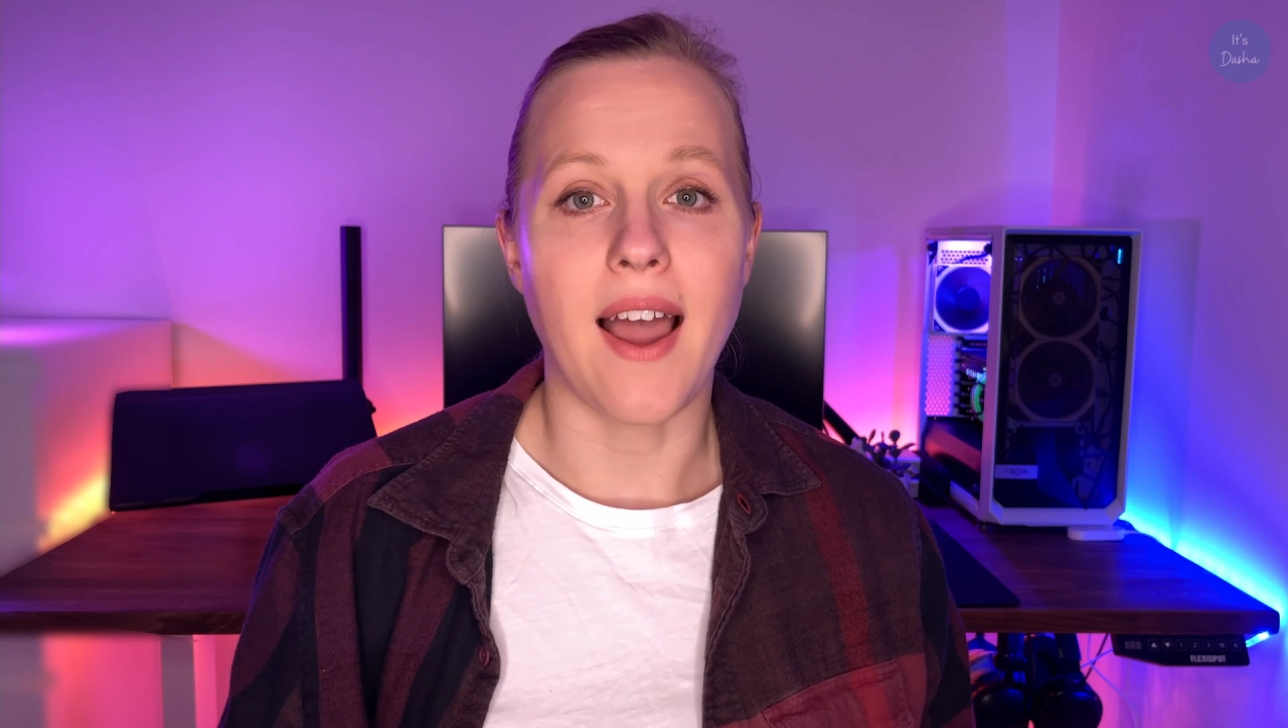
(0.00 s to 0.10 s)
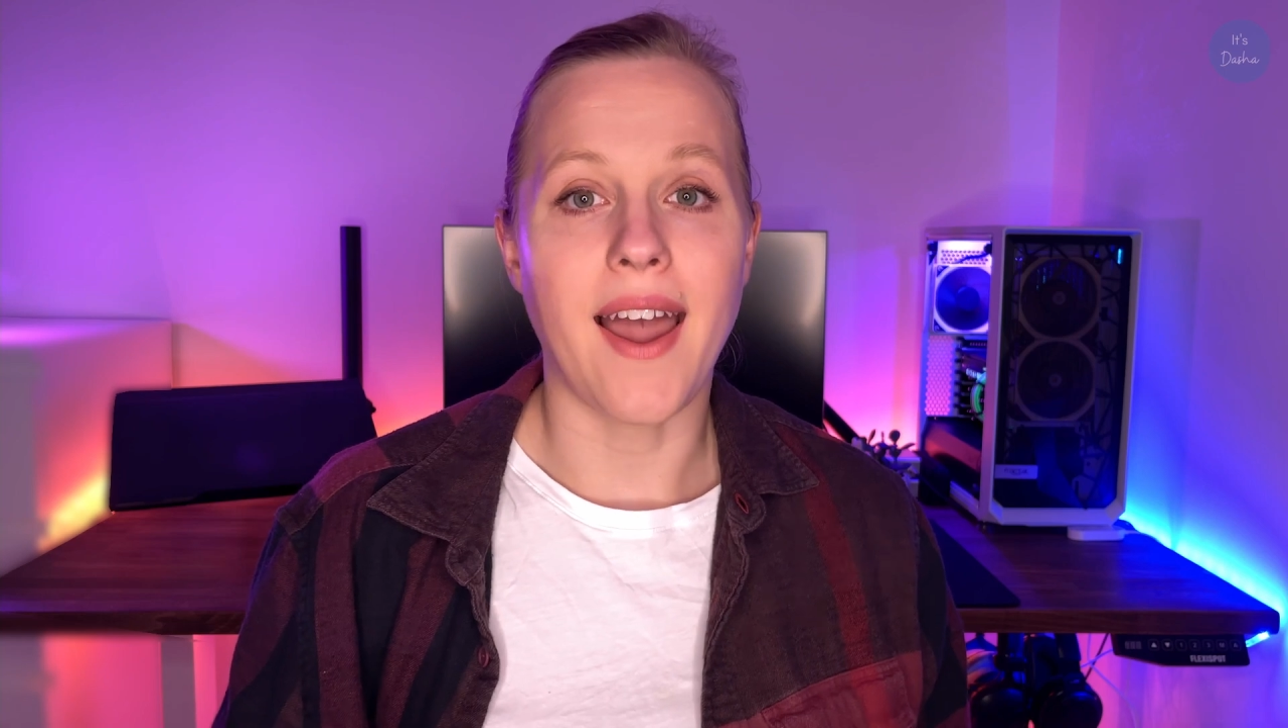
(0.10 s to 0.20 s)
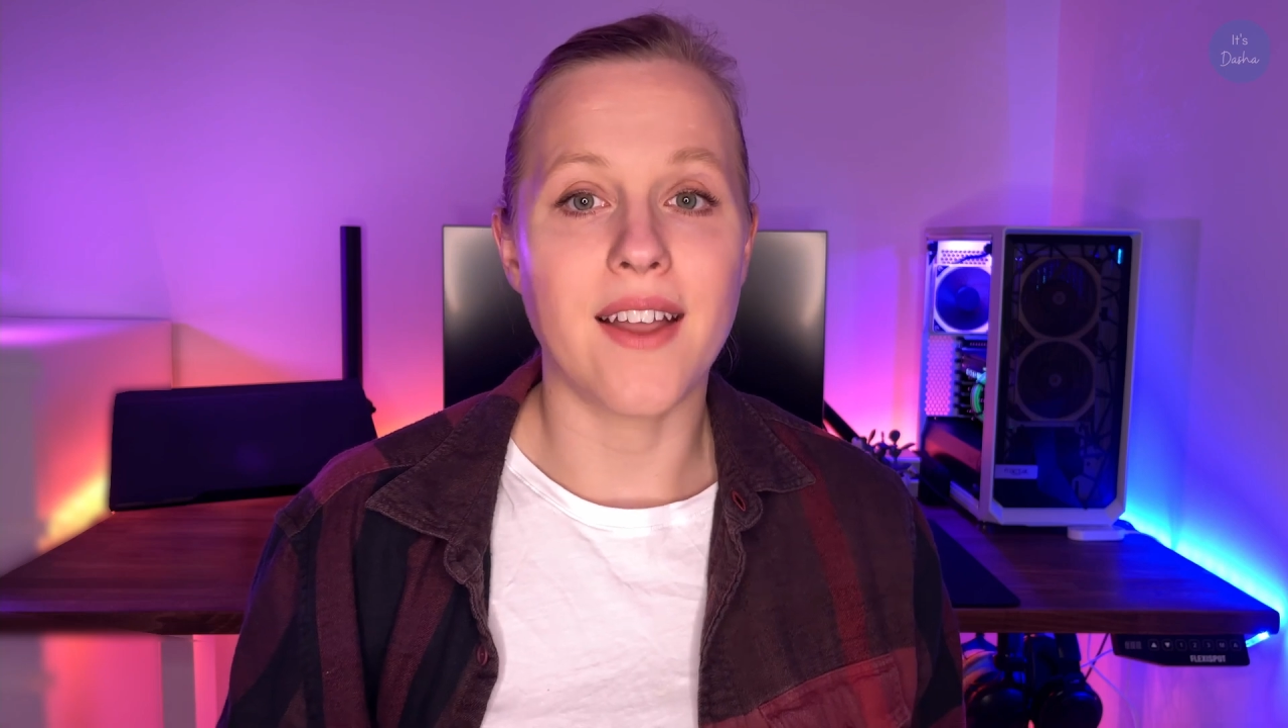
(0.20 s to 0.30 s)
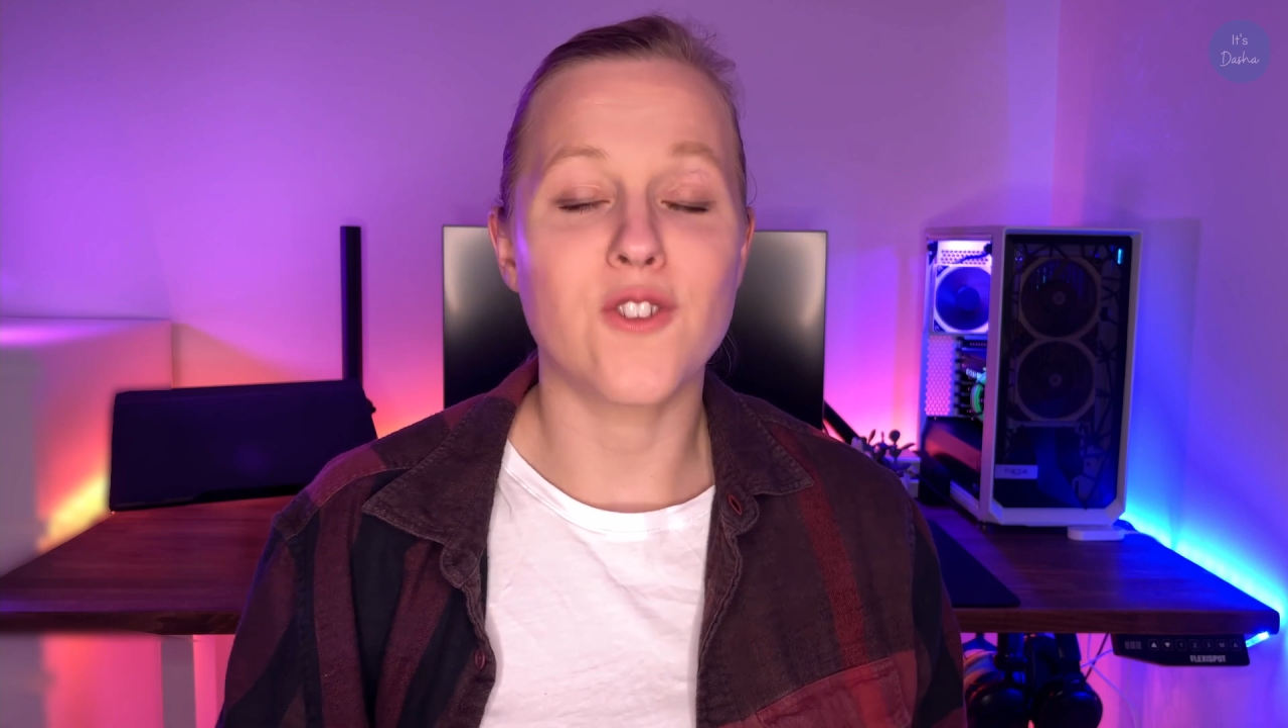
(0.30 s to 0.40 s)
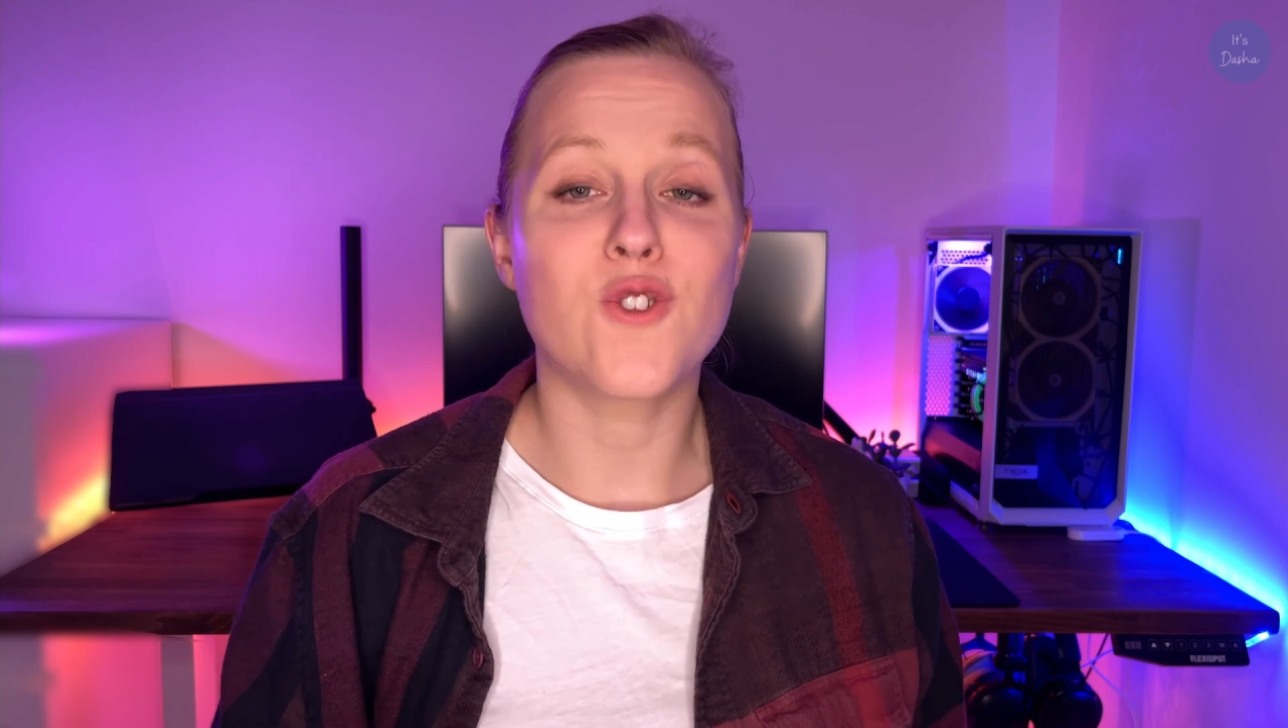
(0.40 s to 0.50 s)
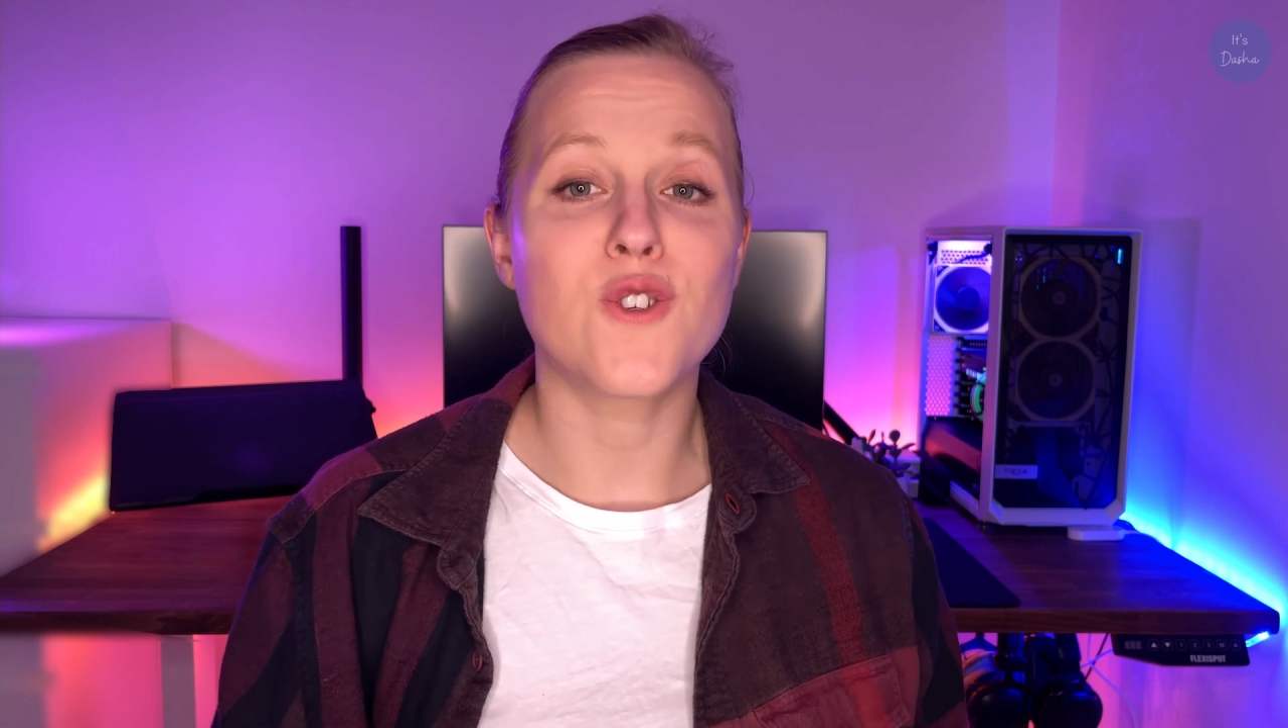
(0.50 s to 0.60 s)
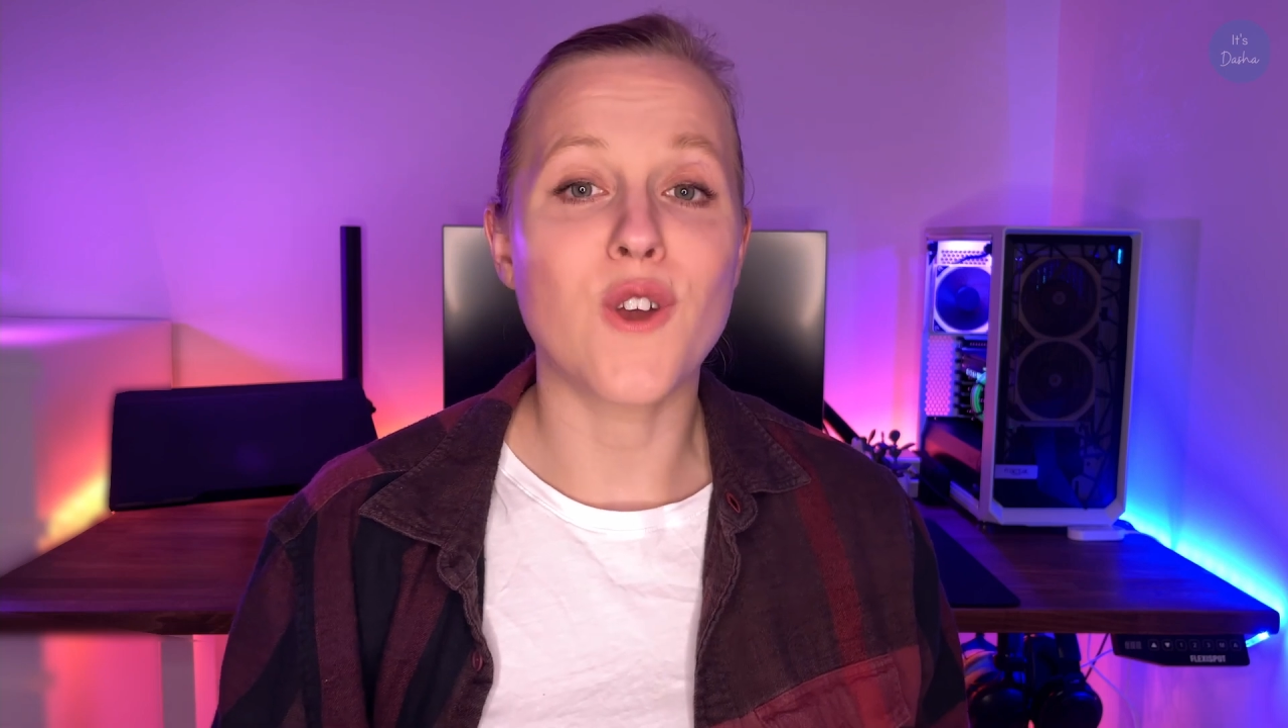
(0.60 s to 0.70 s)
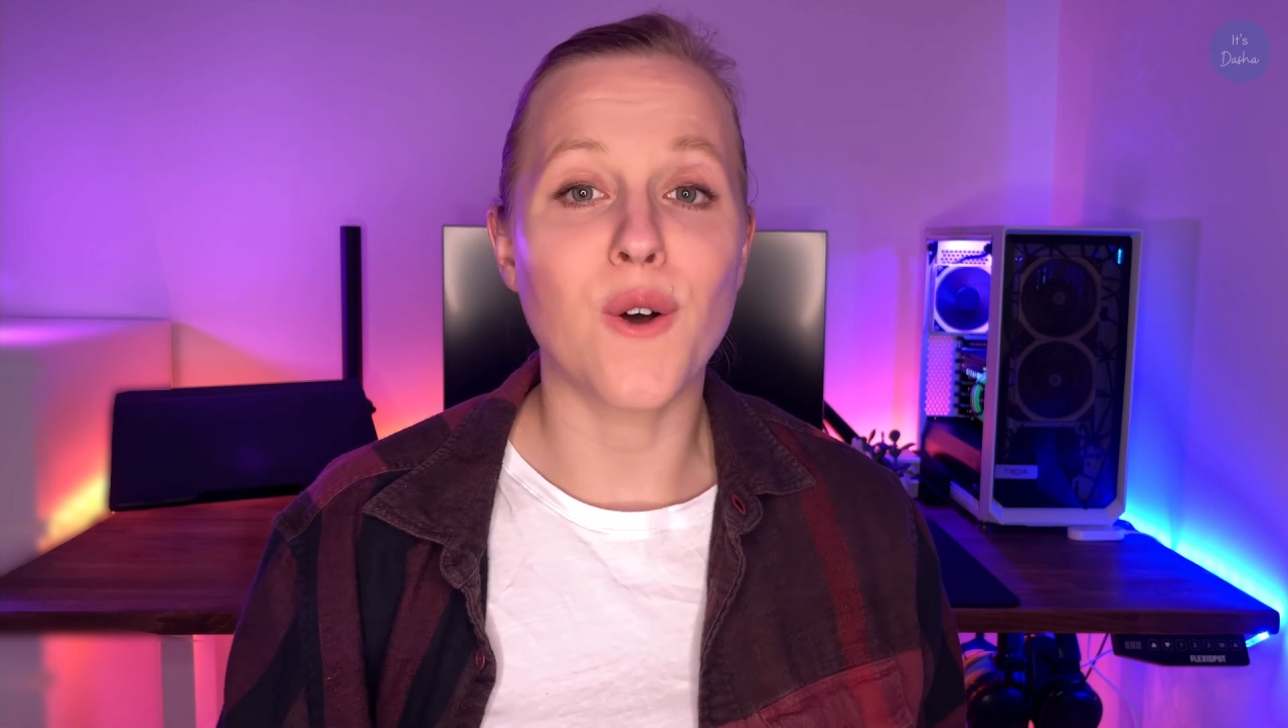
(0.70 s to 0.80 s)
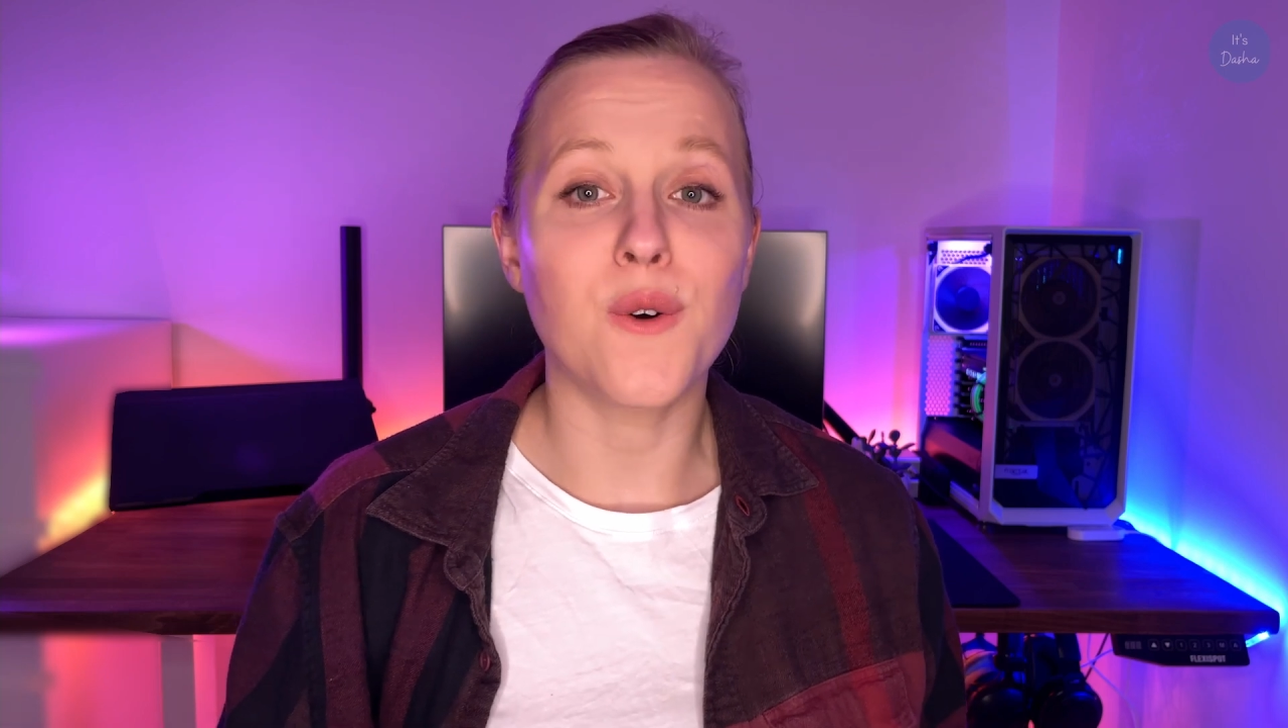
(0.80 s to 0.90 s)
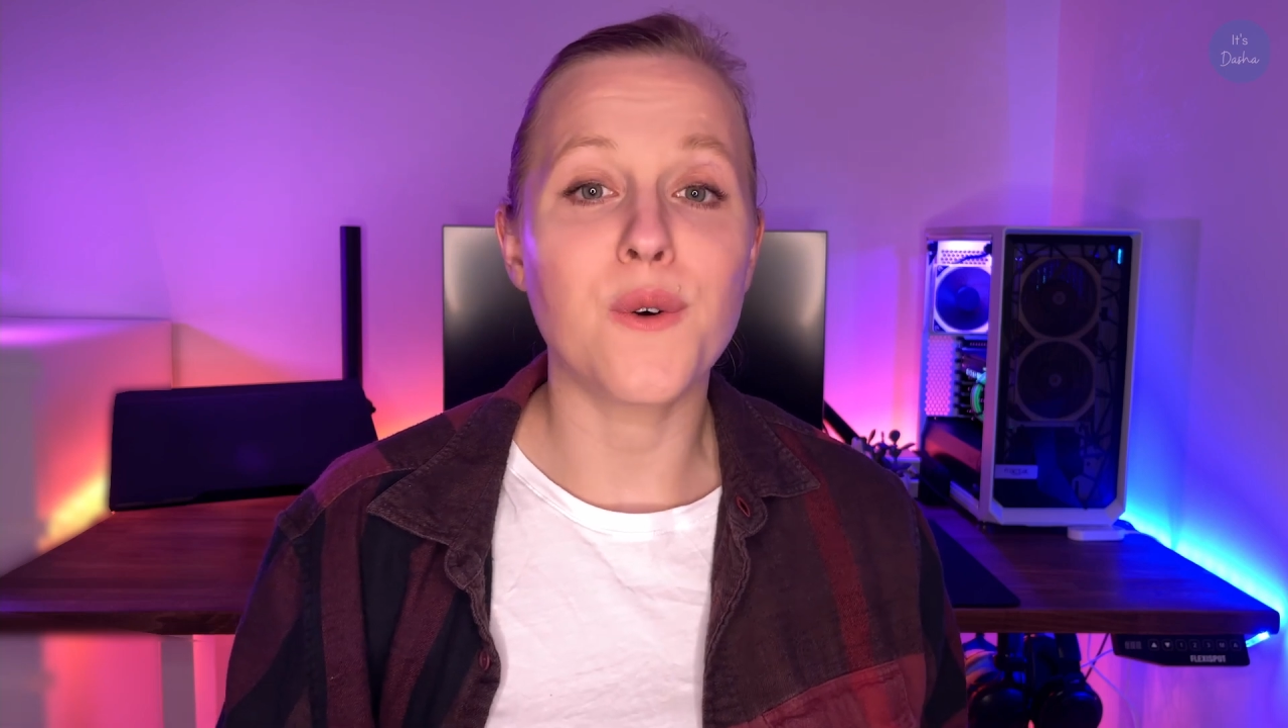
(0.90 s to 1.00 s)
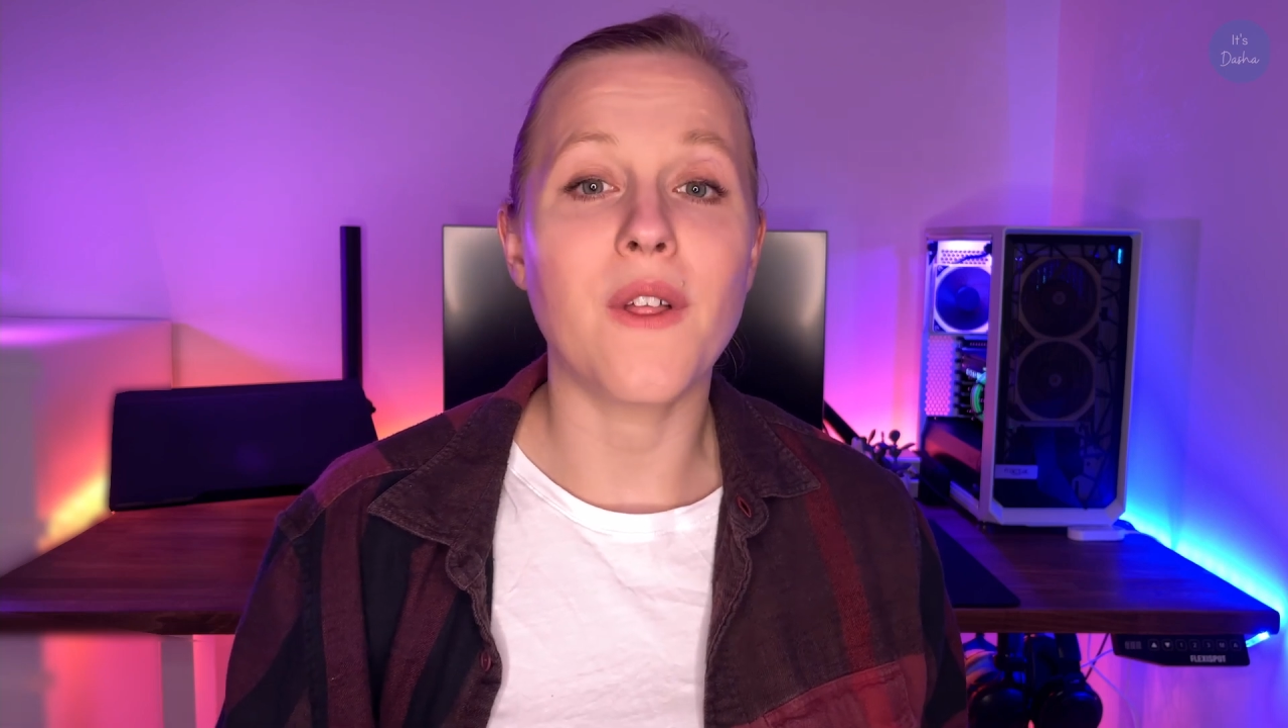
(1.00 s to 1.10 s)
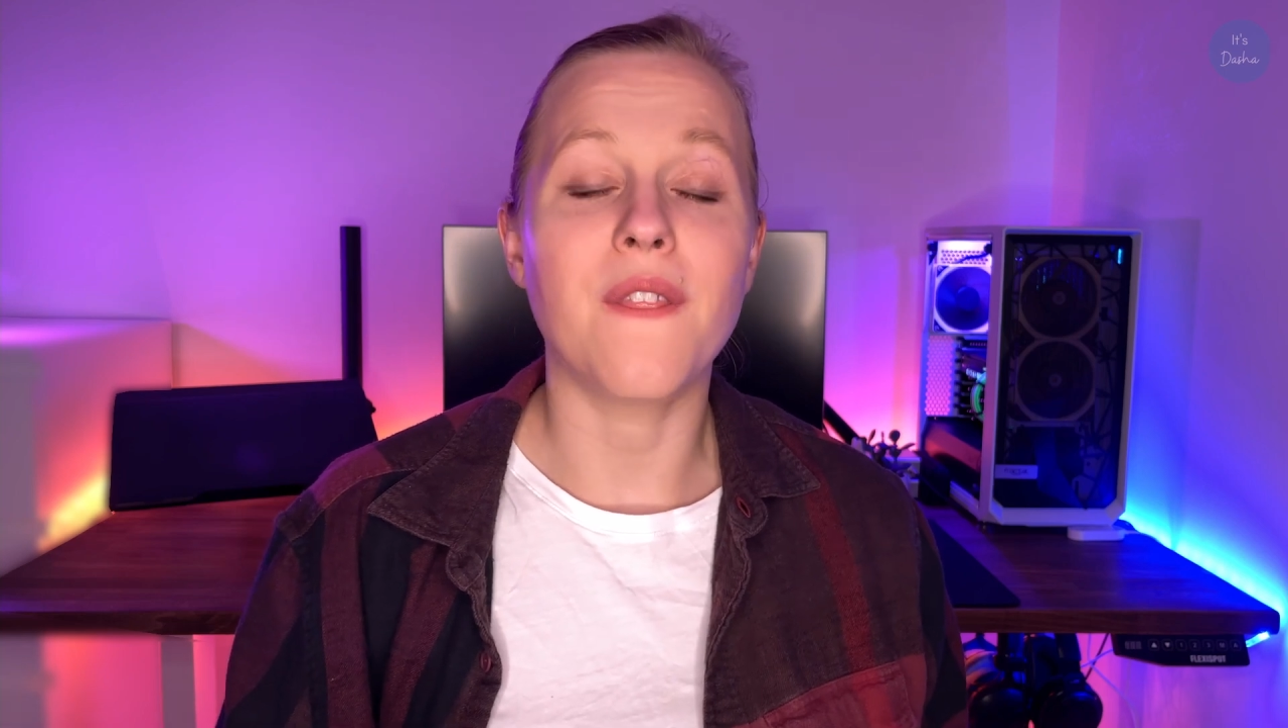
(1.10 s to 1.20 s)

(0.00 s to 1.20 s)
And so